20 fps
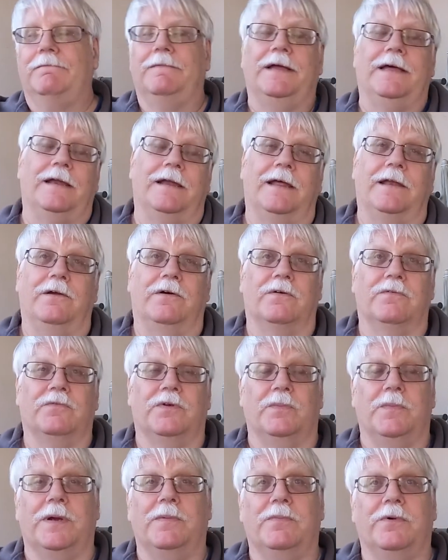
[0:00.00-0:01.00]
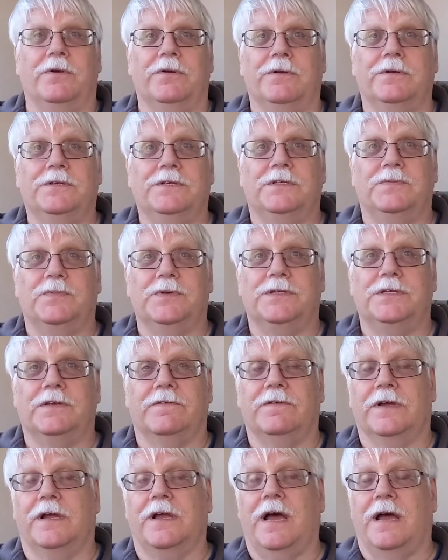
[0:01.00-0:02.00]
I don't remember
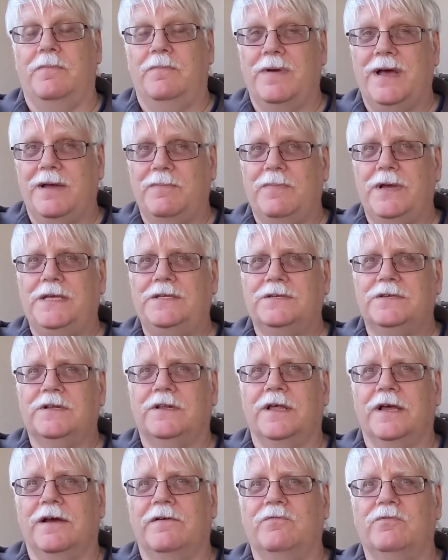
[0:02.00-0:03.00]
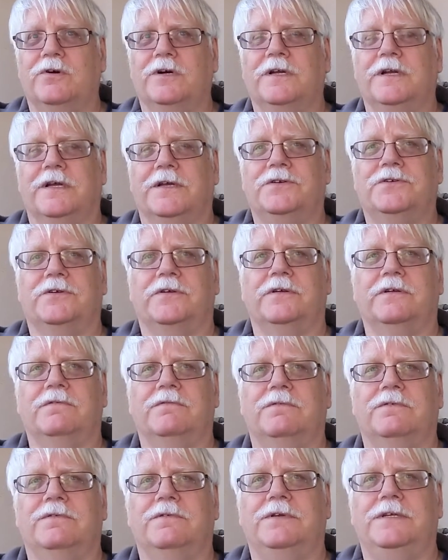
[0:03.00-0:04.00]
specific. I may still have one. I should
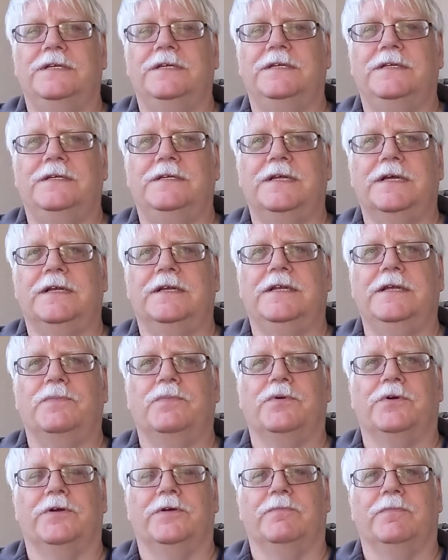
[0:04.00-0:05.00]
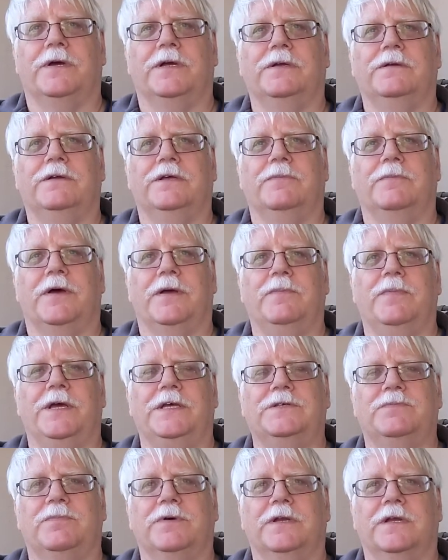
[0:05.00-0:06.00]
dig deeper in my
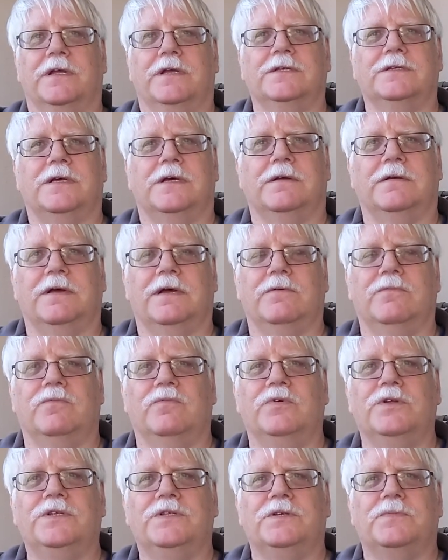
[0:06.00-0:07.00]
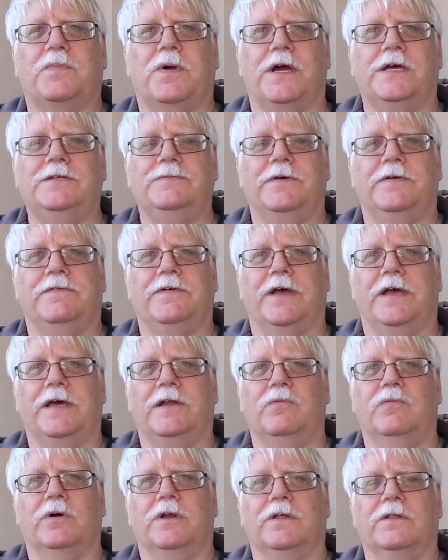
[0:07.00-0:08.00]
basement, because I wouldn't surprise me if I
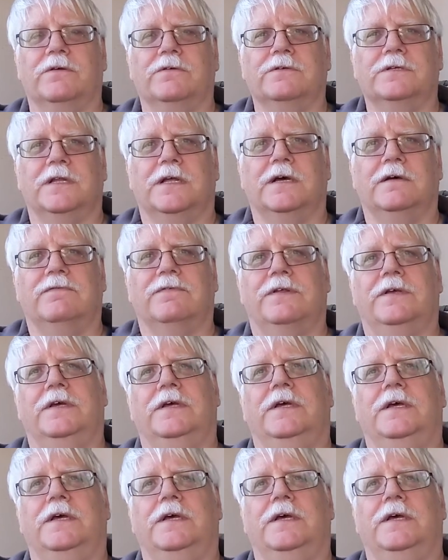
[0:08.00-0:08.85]
had one of those left.